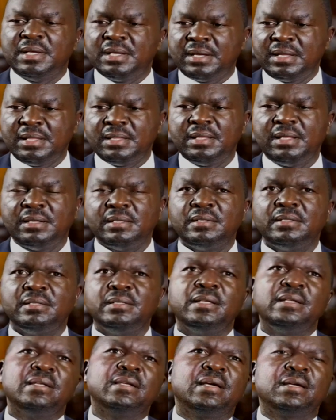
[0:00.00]
rather than
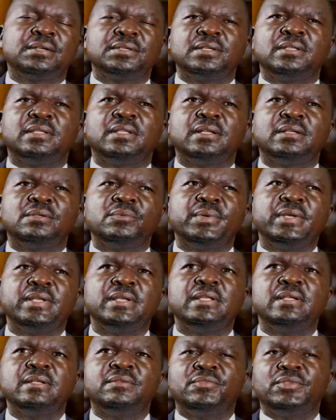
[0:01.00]
the induction that we
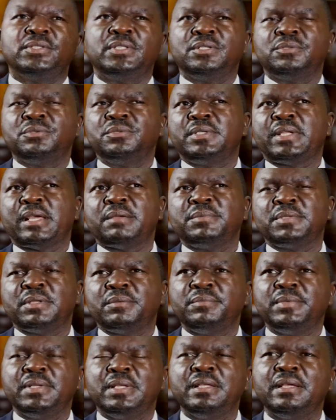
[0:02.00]
did for the 2 times
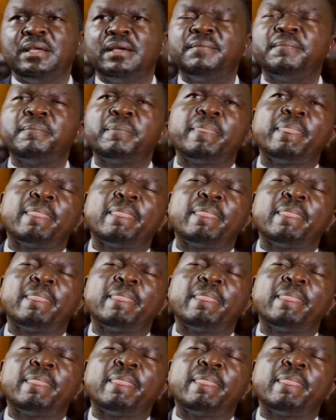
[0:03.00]
I've been here.